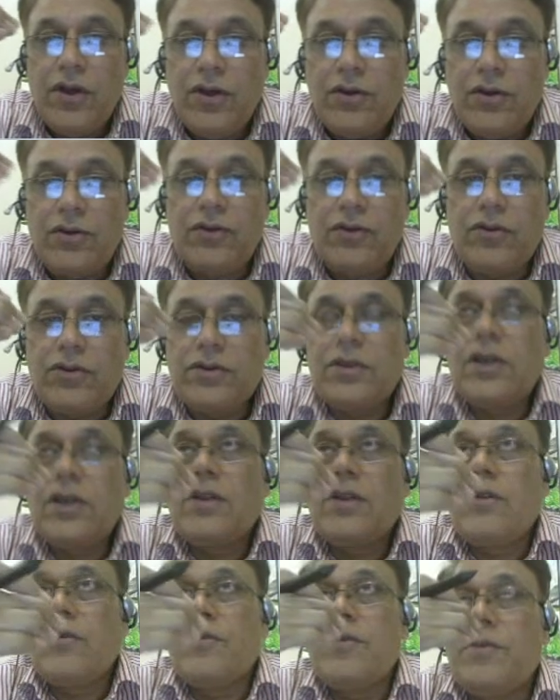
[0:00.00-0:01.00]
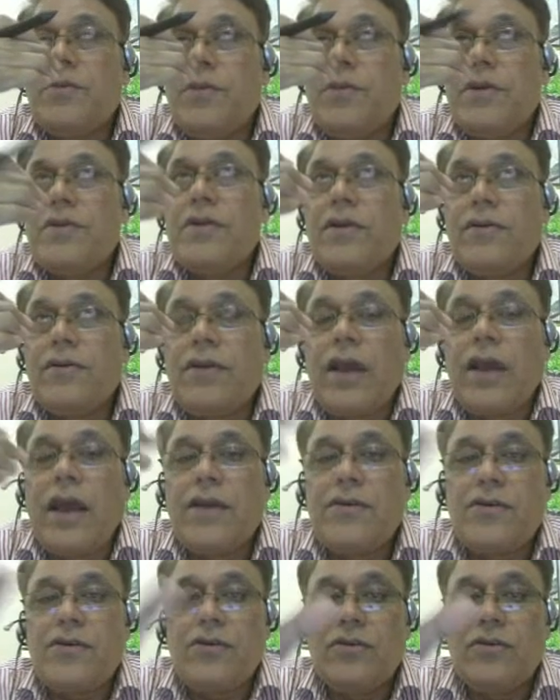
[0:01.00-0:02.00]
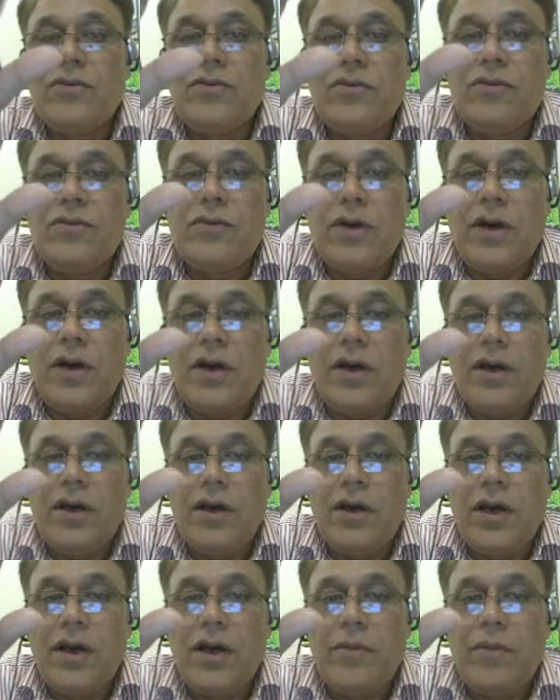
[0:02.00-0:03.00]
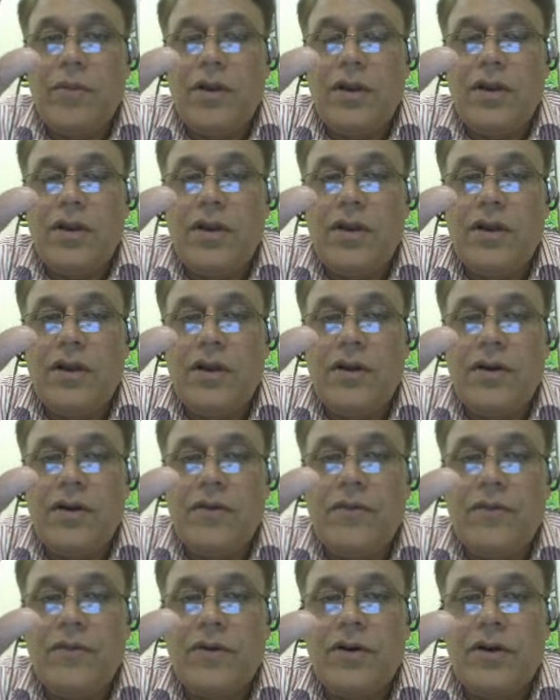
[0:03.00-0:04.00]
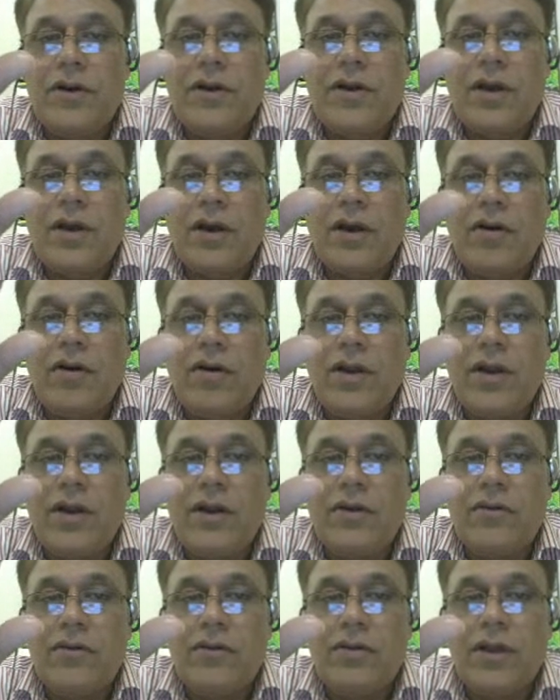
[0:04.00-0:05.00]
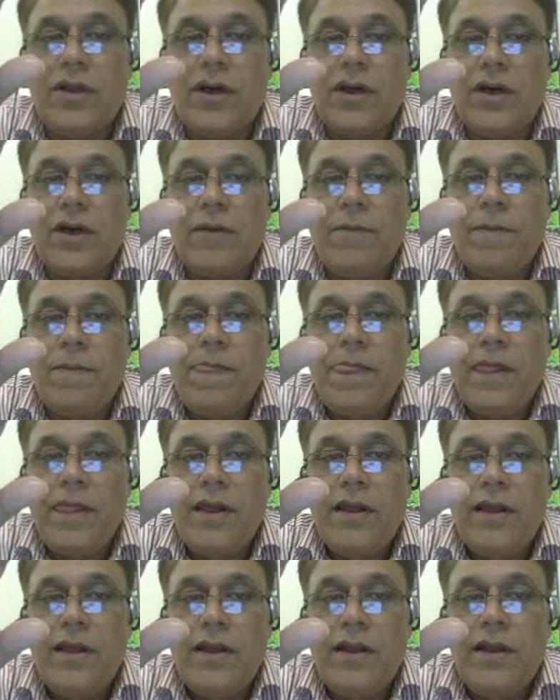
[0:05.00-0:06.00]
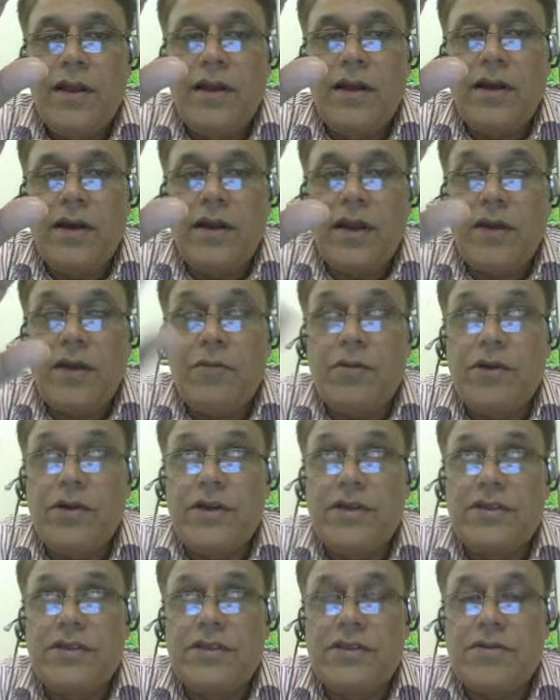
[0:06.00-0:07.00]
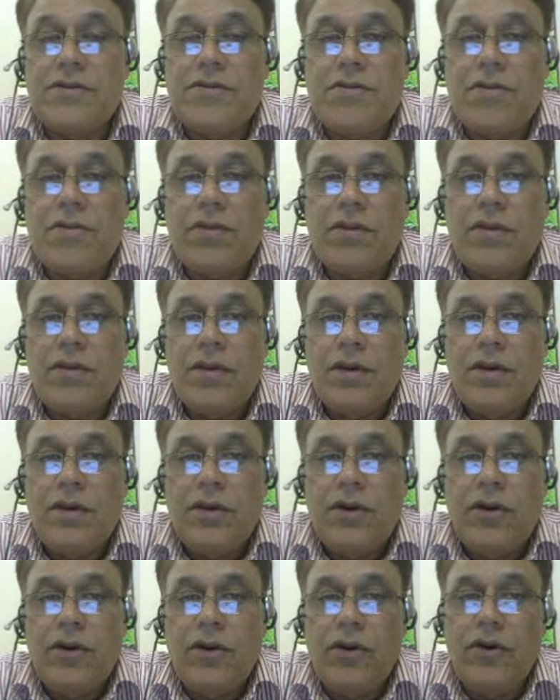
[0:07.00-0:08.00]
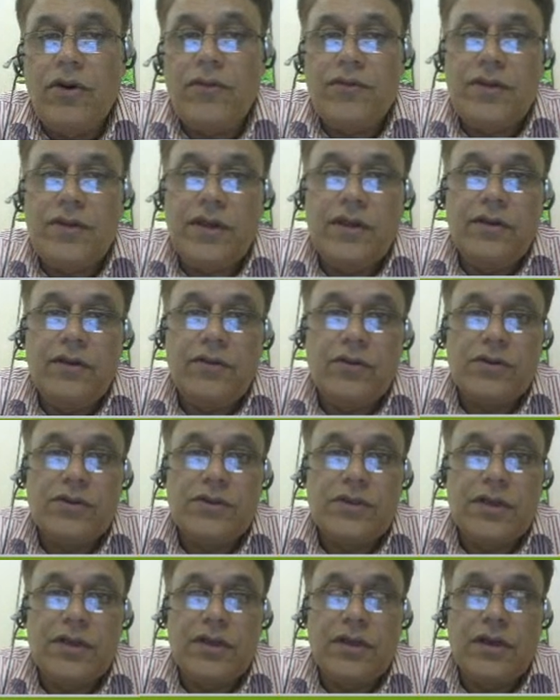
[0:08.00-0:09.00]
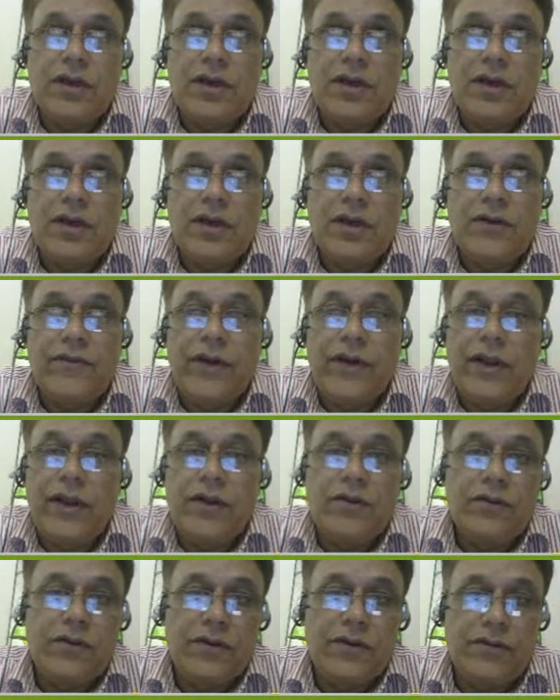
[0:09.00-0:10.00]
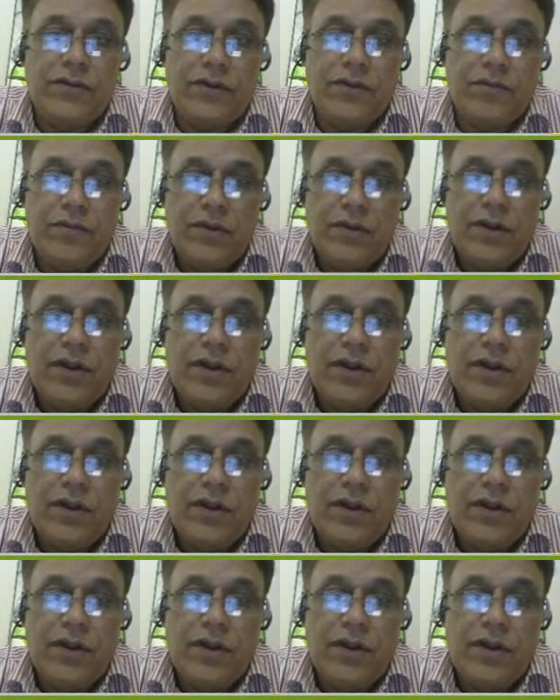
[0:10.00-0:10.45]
So social, so business has to, work according to the recommendations of the social value system.